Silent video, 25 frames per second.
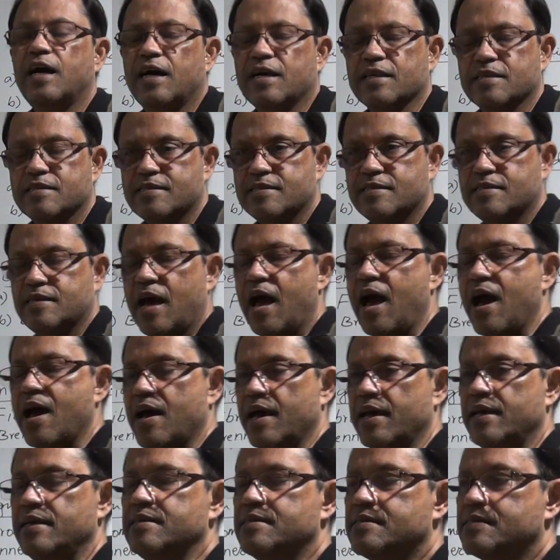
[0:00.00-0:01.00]

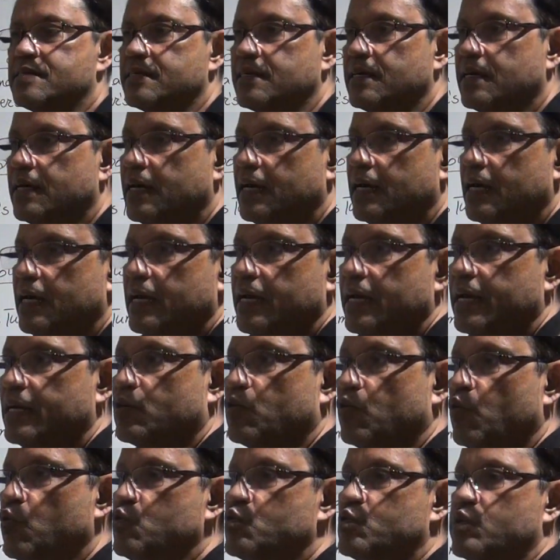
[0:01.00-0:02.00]
size, it
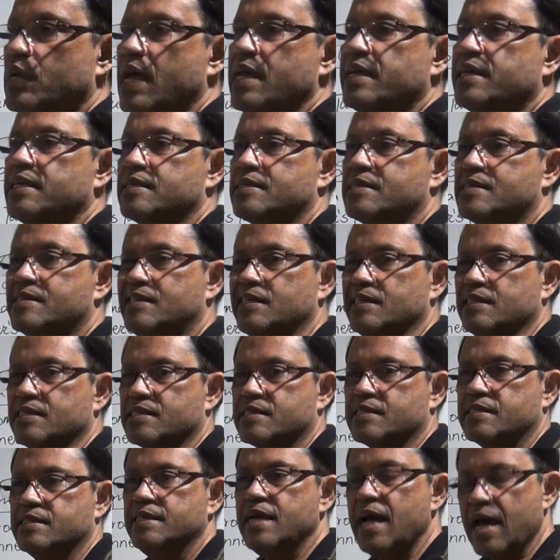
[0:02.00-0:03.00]
looks like a
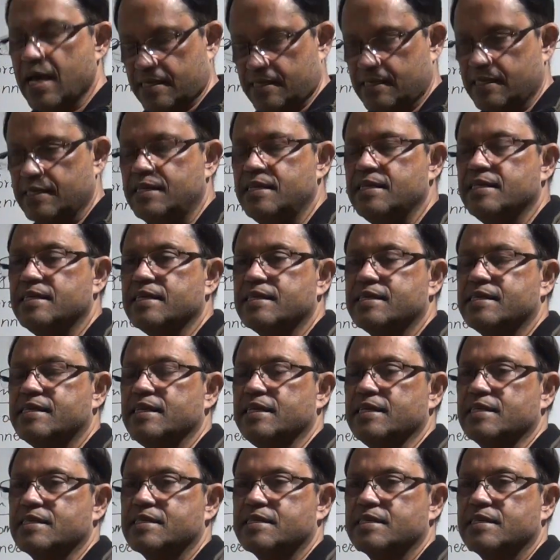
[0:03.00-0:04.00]
cyst. Yes, it is a
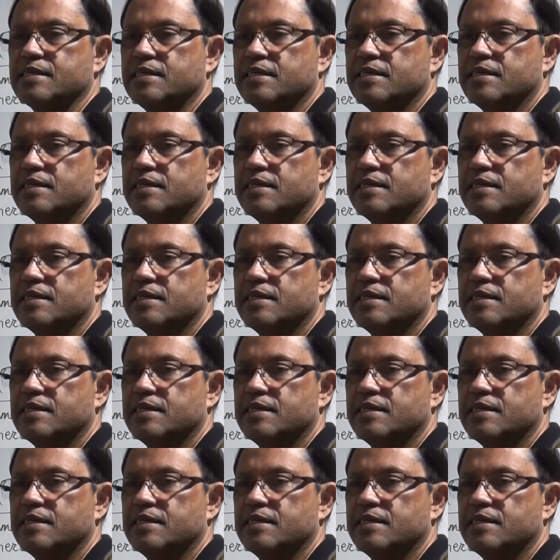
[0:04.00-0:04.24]
cyst.